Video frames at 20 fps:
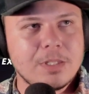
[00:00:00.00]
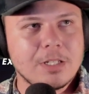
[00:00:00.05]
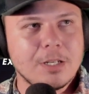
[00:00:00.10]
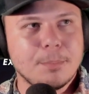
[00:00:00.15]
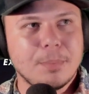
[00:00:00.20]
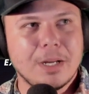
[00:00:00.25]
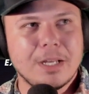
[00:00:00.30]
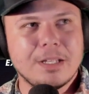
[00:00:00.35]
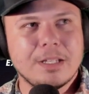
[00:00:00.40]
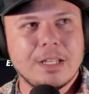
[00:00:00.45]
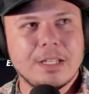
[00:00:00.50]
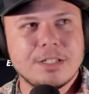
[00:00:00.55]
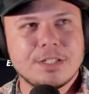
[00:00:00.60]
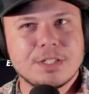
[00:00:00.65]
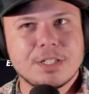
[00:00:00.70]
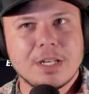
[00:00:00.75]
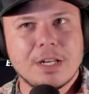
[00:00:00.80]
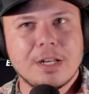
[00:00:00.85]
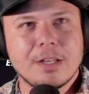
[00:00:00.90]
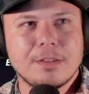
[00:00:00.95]
But it's,
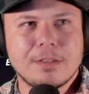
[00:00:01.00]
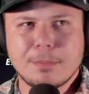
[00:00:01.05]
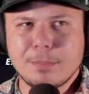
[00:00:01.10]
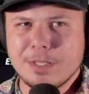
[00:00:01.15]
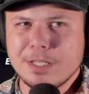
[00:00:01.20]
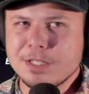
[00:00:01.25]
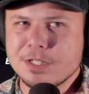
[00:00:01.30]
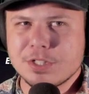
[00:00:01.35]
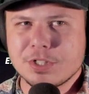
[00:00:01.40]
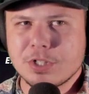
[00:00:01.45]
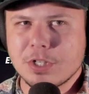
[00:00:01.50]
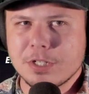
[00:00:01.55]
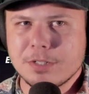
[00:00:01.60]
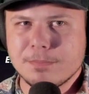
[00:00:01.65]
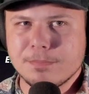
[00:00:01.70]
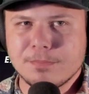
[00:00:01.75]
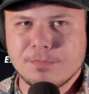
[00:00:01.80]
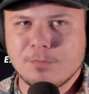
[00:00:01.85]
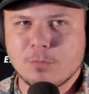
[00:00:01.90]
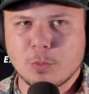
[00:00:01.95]
I mean, this is
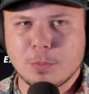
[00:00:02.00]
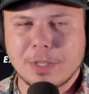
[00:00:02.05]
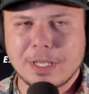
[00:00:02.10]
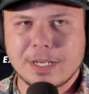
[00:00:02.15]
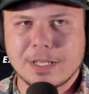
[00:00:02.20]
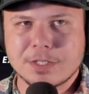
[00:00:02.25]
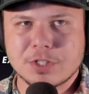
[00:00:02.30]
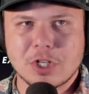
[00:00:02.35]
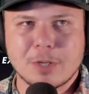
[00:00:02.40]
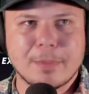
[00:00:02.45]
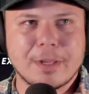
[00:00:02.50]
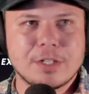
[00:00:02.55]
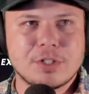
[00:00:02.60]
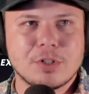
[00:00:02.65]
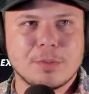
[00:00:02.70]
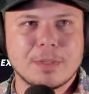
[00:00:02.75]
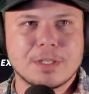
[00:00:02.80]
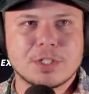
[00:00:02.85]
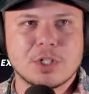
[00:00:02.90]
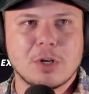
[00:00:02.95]
good for playing against Dollmaster.
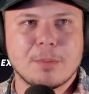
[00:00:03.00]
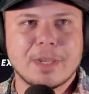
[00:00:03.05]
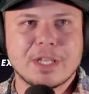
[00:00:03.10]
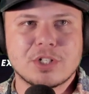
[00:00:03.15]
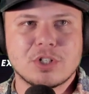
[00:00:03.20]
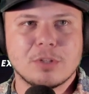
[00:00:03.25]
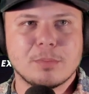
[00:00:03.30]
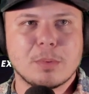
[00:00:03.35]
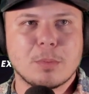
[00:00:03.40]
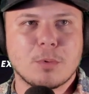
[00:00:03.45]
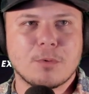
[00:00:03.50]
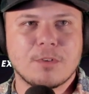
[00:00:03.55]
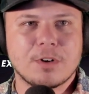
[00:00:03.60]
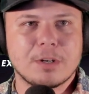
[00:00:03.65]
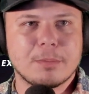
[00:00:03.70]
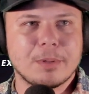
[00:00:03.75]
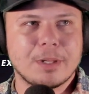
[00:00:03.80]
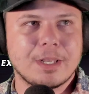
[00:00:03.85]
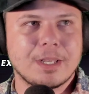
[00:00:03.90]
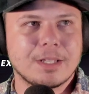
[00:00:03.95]
Makes Dollmaster a little bit more fun to
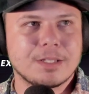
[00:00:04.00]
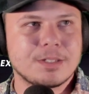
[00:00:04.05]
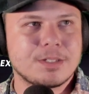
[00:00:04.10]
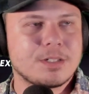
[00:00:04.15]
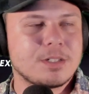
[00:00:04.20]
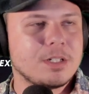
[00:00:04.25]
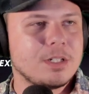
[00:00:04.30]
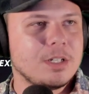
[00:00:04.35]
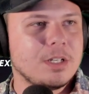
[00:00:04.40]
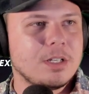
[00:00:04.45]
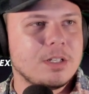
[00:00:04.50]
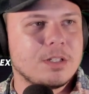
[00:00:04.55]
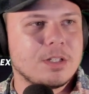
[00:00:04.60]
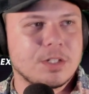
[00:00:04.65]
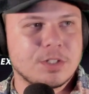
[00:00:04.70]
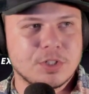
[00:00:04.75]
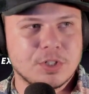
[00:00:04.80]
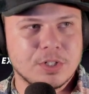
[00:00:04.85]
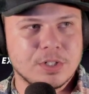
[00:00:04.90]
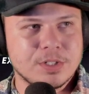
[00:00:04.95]
play against.
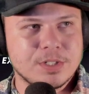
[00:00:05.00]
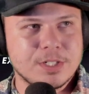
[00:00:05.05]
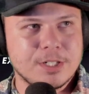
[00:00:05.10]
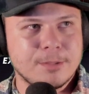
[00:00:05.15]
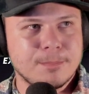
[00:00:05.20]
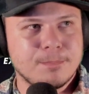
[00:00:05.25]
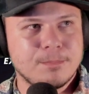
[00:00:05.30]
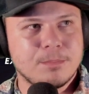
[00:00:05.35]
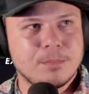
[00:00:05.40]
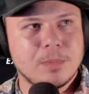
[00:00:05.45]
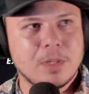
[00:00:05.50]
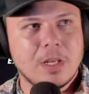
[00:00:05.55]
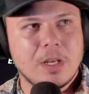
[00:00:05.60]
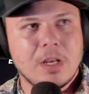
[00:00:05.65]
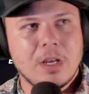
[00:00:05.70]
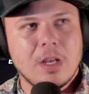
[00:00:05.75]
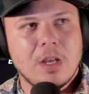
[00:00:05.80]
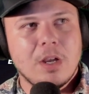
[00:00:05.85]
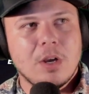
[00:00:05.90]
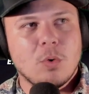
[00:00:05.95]
It's good to see.
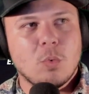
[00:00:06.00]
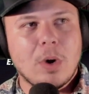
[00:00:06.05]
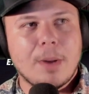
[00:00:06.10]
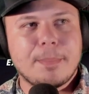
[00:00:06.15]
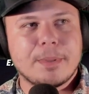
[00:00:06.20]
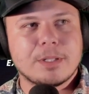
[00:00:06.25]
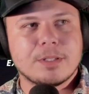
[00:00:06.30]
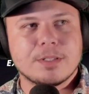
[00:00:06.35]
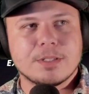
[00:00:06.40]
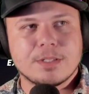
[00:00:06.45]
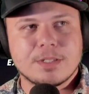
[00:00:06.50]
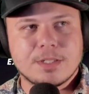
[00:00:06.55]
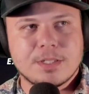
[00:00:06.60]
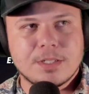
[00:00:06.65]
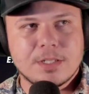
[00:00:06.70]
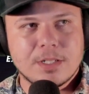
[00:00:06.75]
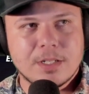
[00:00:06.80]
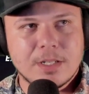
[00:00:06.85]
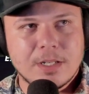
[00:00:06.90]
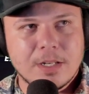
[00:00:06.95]

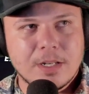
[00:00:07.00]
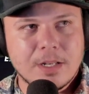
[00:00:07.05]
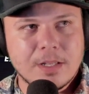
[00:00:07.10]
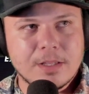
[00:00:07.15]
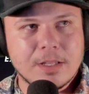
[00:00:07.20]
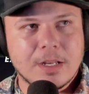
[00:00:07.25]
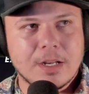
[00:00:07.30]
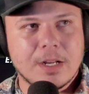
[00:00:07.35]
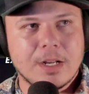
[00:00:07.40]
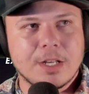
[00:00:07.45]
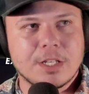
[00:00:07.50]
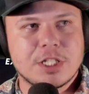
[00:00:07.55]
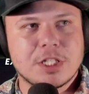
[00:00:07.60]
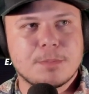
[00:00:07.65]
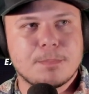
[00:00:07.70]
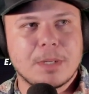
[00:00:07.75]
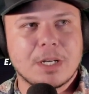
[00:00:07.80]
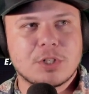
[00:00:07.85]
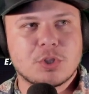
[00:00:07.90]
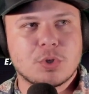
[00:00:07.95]
Weapons. The
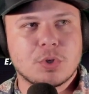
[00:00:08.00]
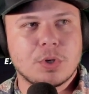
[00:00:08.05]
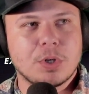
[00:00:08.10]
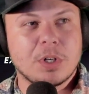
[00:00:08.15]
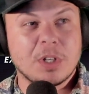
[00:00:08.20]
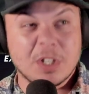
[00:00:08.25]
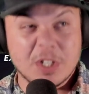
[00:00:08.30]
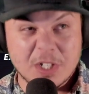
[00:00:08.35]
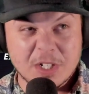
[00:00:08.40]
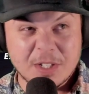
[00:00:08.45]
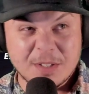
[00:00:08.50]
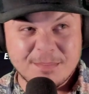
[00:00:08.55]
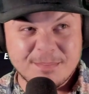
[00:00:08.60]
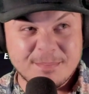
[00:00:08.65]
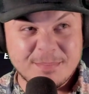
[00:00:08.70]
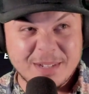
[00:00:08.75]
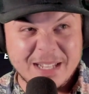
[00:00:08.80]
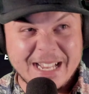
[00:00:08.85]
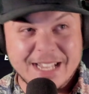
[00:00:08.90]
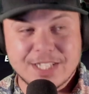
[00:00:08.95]
Spectra
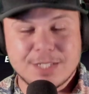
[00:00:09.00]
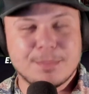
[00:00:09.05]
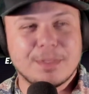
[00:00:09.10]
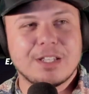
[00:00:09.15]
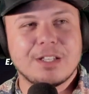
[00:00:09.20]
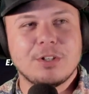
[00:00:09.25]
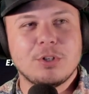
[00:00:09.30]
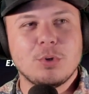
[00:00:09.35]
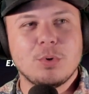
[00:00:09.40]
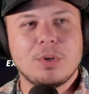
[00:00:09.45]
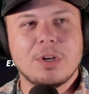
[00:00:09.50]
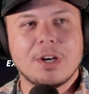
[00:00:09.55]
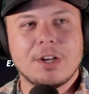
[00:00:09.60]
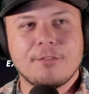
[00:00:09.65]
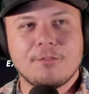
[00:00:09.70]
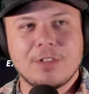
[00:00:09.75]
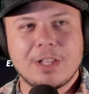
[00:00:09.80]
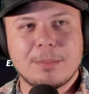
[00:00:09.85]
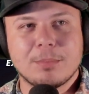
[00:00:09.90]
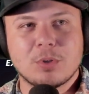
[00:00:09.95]
Plasmic Goo Gun
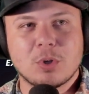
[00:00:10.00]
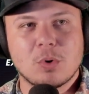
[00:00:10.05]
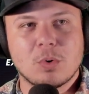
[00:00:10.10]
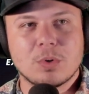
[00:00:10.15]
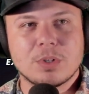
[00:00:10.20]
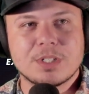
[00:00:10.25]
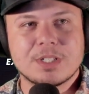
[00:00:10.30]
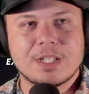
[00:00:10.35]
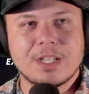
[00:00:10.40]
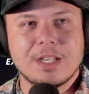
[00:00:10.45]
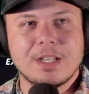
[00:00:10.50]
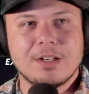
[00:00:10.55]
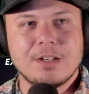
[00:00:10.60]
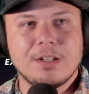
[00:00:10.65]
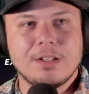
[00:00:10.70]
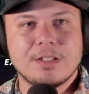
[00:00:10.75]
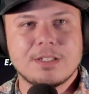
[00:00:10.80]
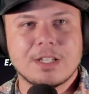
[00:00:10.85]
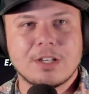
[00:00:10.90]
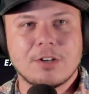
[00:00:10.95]
Flamethrower
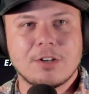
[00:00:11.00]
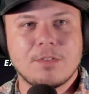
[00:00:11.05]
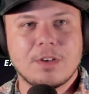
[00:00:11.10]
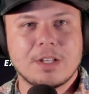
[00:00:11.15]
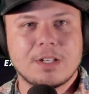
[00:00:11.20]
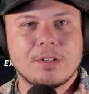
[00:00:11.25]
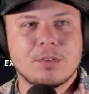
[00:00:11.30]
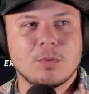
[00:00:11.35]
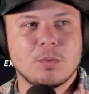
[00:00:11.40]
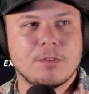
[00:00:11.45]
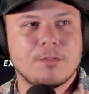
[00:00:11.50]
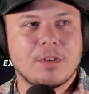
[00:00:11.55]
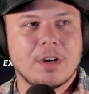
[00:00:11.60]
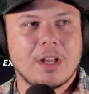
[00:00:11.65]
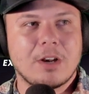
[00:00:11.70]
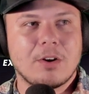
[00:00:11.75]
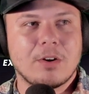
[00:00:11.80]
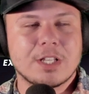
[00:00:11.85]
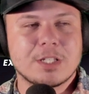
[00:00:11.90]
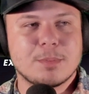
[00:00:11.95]
skin sound effect when
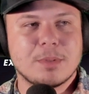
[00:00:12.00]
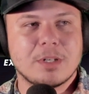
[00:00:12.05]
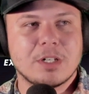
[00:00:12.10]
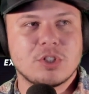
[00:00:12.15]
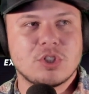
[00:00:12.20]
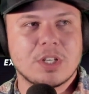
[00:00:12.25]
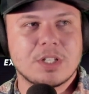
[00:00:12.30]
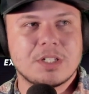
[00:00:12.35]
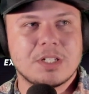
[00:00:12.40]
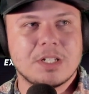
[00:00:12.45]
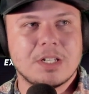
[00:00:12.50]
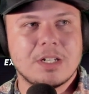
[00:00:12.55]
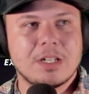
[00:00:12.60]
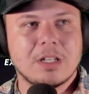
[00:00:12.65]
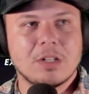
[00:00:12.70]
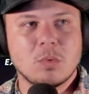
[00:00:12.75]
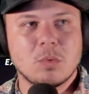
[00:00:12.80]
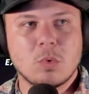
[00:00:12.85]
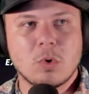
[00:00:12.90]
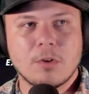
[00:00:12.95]
firing has been adjusted, and
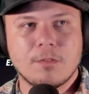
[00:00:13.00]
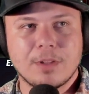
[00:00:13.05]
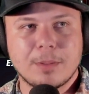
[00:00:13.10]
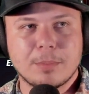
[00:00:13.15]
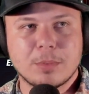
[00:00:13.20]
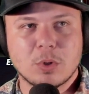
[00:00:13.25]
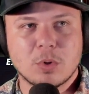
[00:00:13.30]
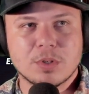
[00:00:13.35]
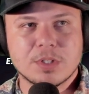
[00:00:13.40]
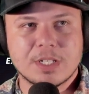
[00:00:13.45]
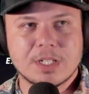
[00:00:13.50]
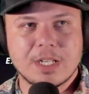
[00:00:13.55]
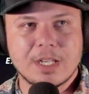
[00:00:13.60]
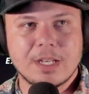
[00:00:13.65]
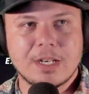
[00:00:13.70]
the Warp Flamethrower skin